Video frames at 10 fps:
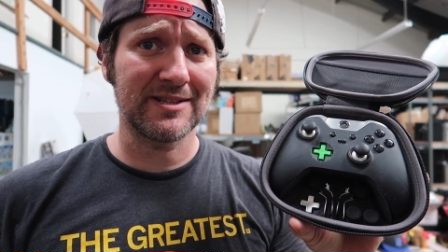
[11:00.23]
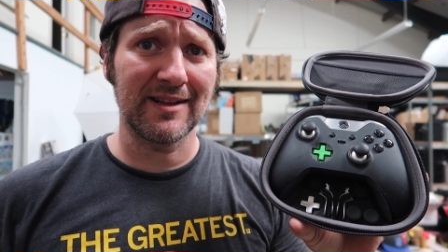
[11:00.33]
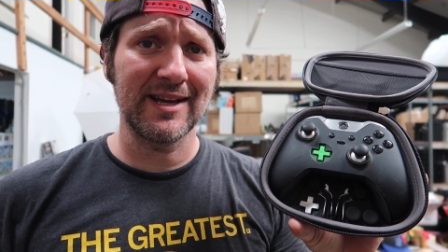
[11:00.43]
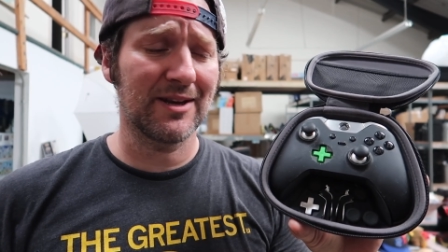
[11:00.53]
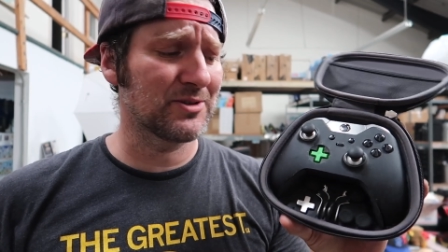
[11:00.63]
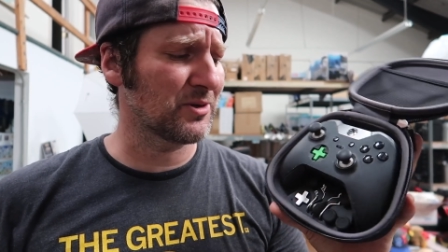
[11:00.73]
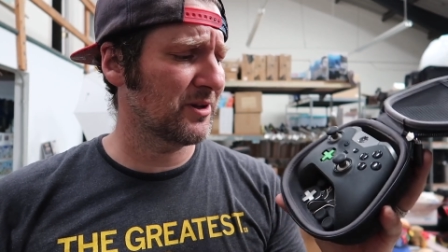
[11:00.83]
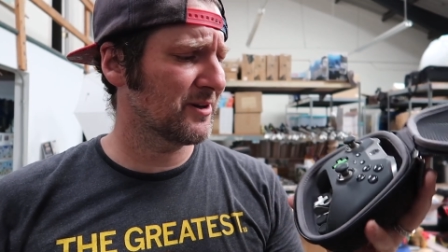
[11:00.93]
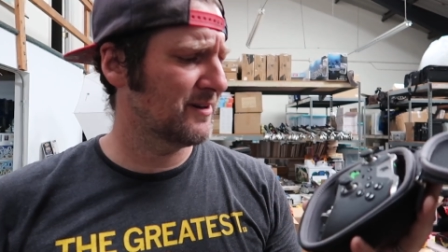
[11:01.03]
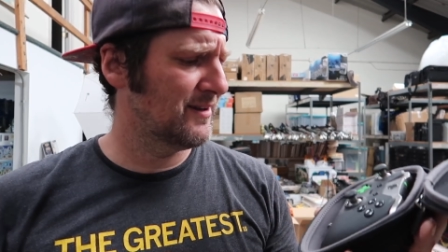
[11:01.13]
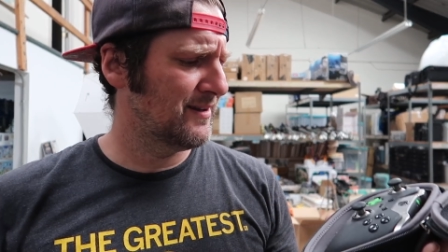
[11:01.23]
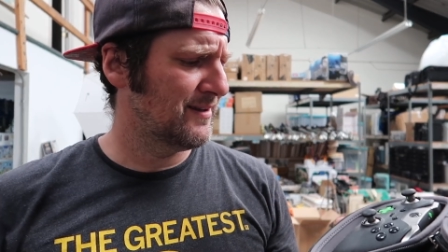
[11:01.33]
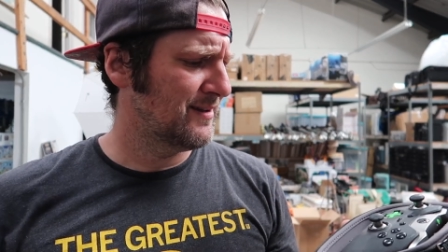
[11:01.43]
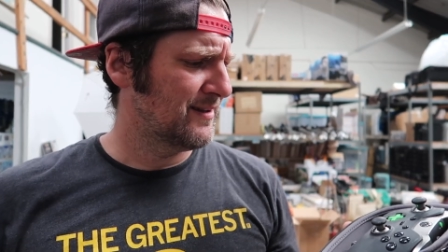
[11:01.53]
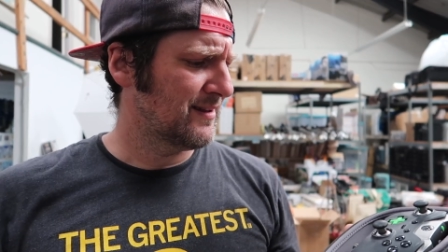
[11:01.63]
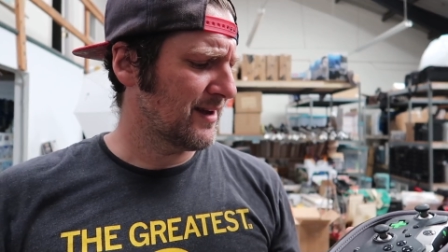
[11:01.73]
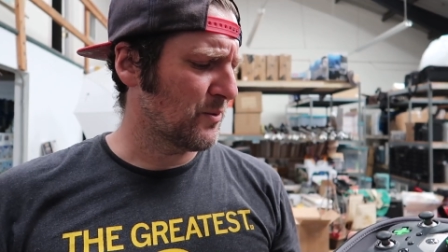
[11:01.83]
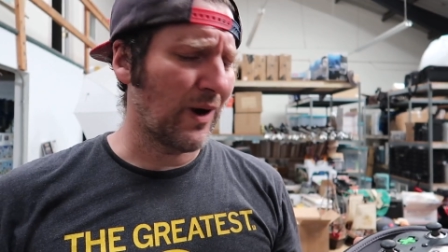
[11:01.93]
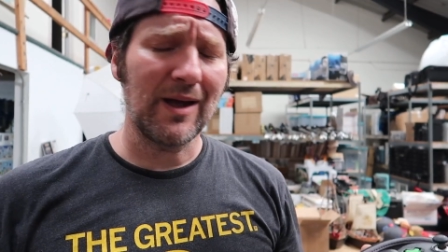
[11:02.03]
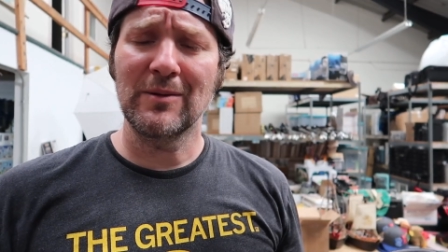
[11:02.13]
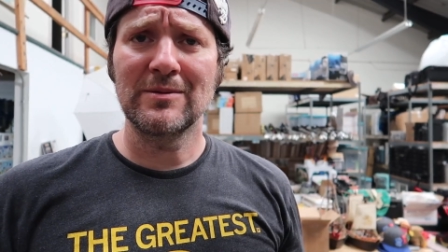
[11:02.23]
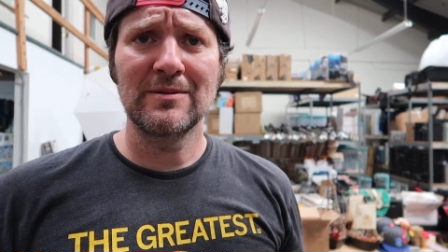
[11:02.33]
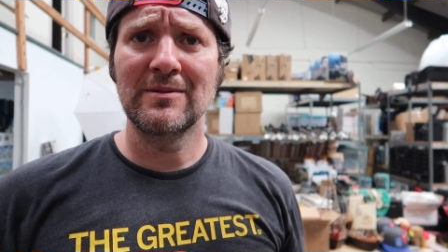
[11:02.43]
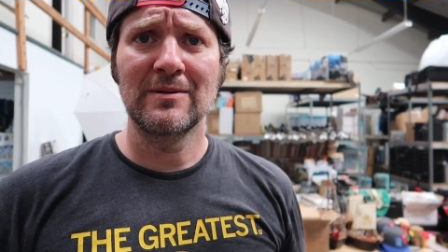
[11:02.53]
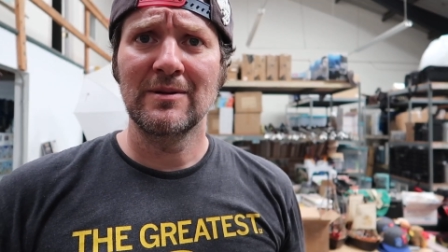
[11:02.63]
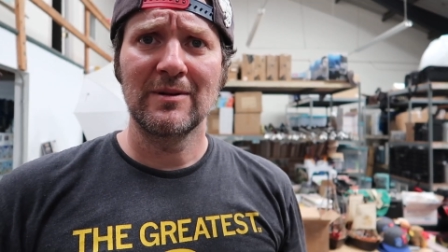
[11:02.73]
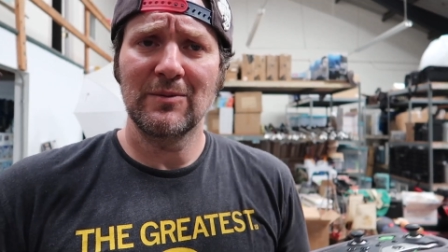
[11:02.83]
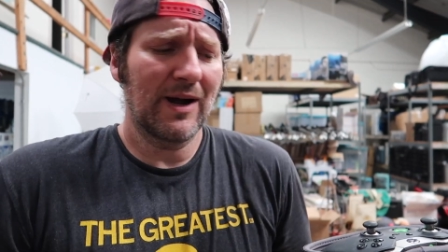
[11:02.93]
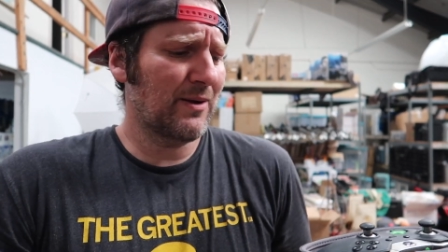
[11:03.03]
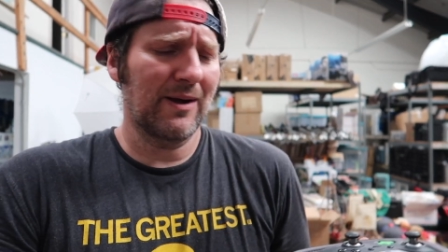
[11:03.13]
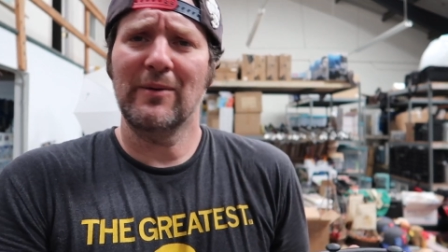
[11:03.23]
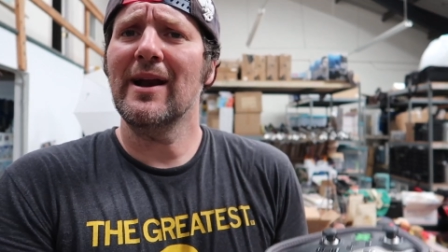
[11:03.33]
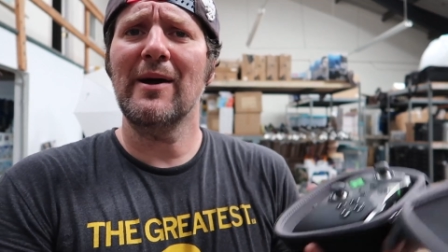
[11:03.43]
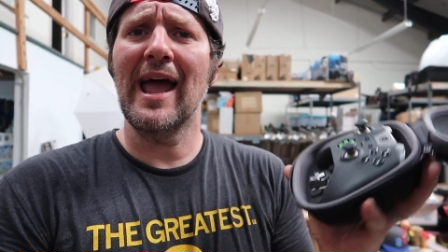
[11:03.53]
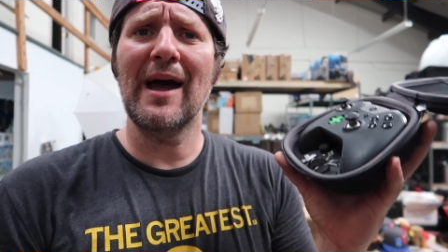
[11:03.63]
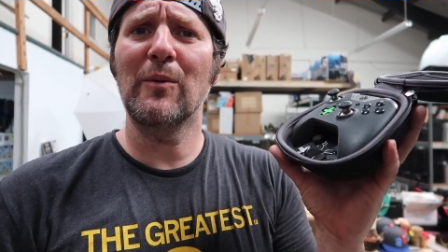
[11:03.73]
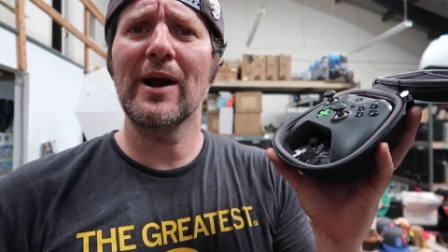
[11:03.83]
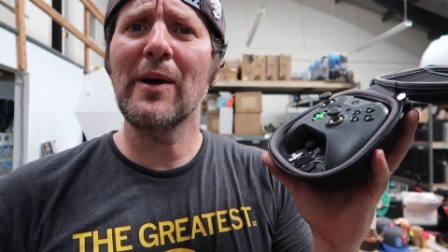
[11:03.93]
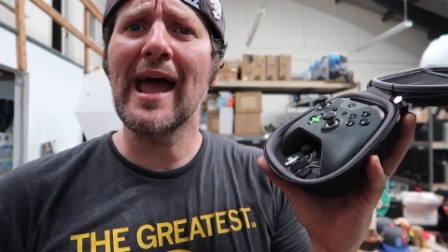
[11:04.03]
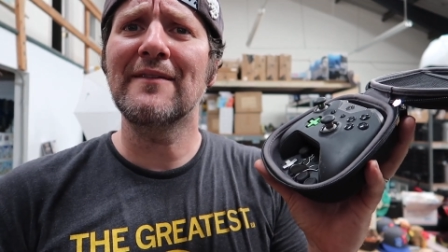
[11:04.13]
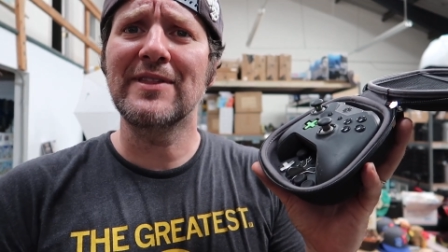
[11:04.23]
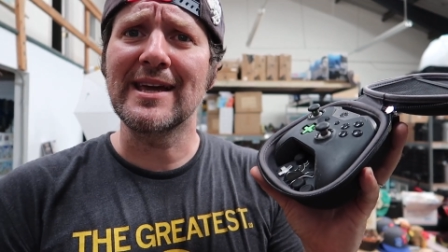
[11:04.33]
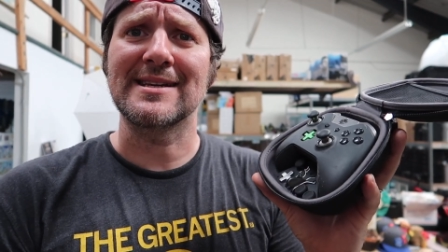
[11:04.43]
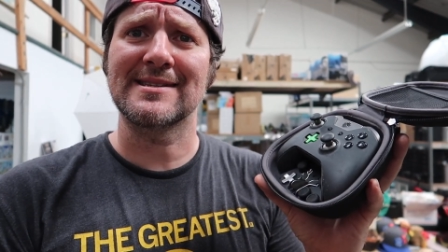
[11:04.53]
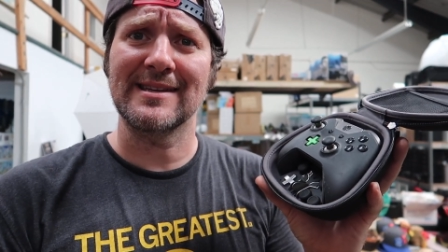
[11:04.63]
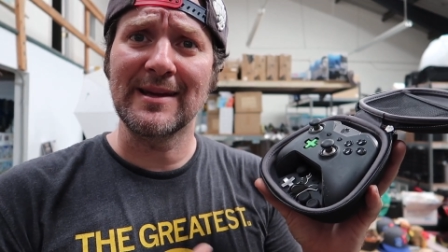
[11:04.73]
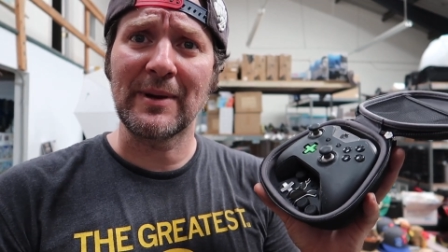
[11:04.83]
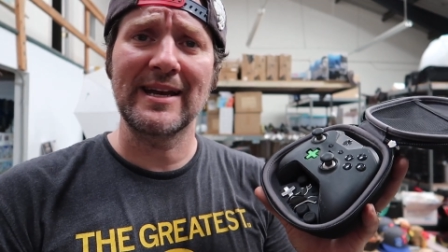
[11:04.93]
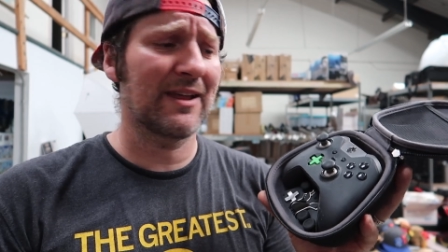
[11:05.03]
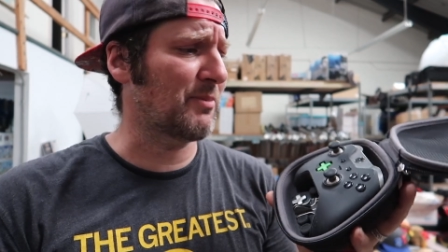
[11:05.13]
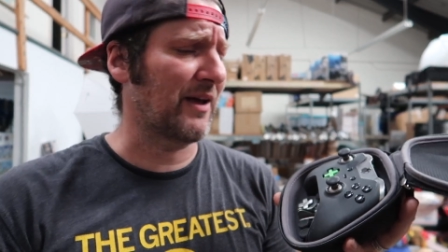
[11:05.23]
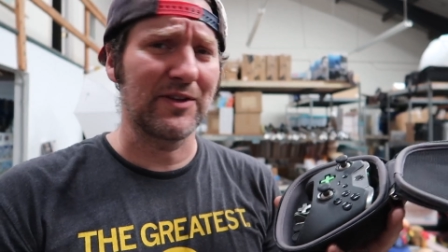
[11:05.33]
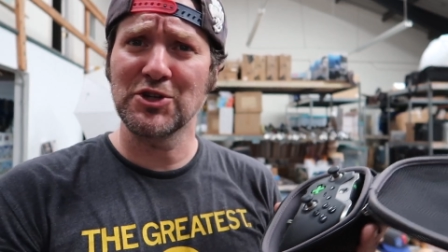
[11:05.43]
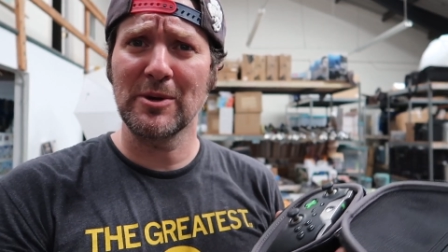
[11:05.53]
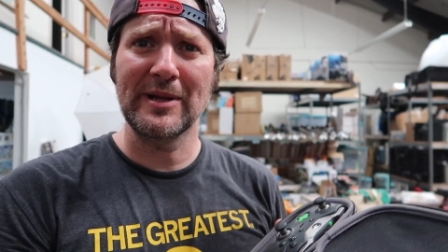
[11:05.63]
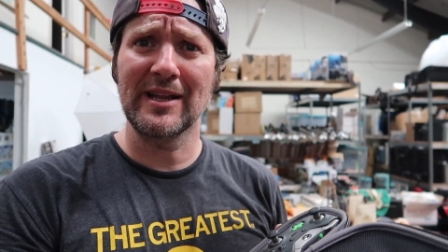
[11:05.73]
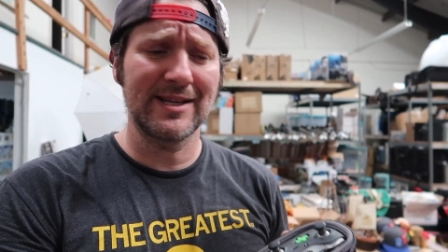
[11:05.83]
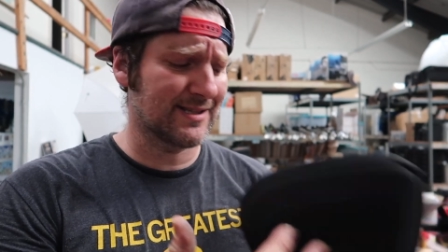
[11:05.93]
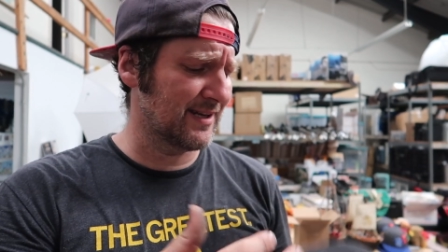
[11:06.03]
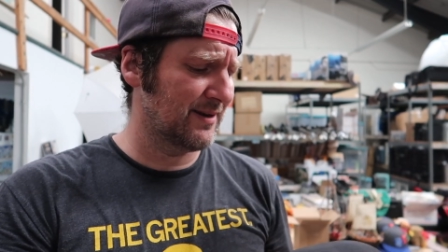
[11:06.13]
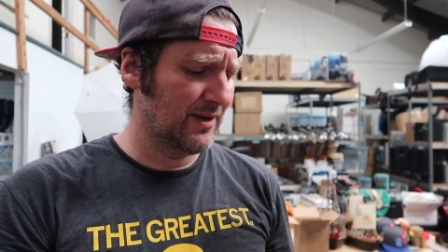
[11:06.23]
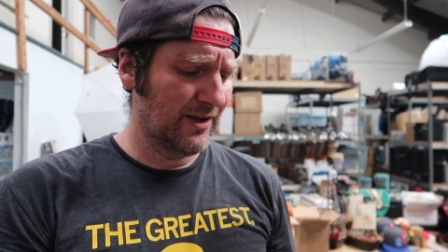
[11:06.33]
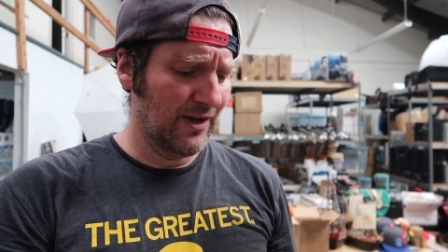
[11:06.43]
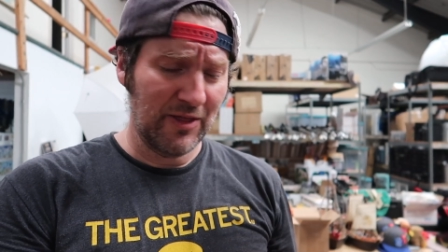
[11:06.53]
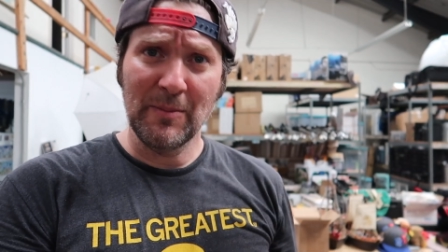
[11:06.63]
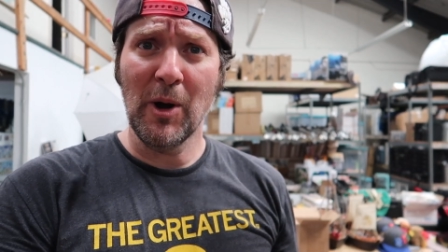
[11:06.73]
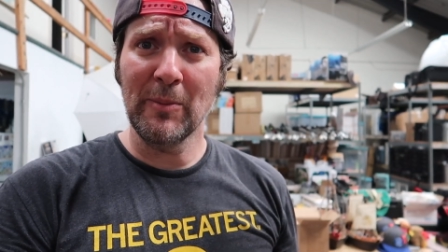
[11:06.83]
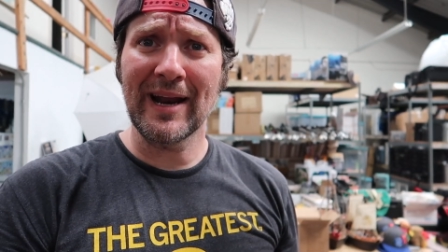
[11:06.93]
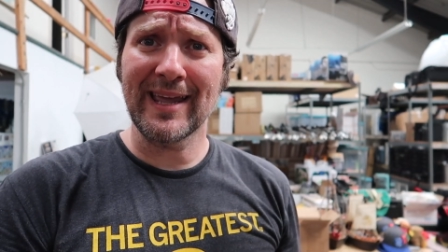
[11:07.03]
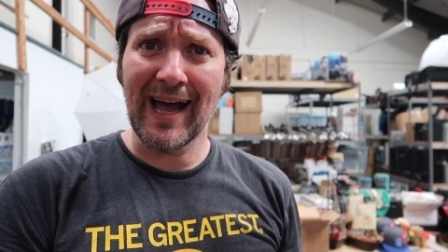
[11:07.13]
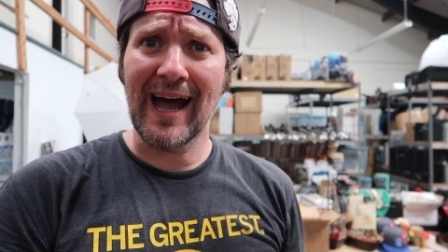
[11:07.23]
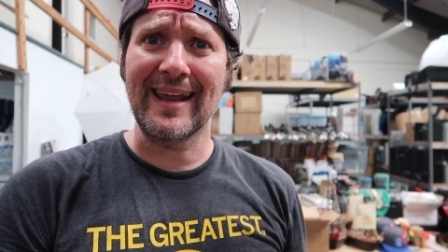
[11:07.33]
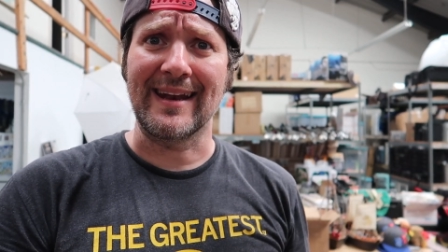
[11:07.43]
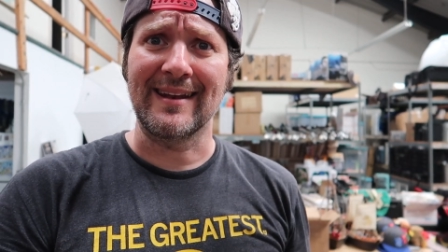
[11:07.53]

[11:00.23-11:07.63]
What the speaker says: Elite controller. Like, why do I have this in my death pile? This should have been listed the moment I got it.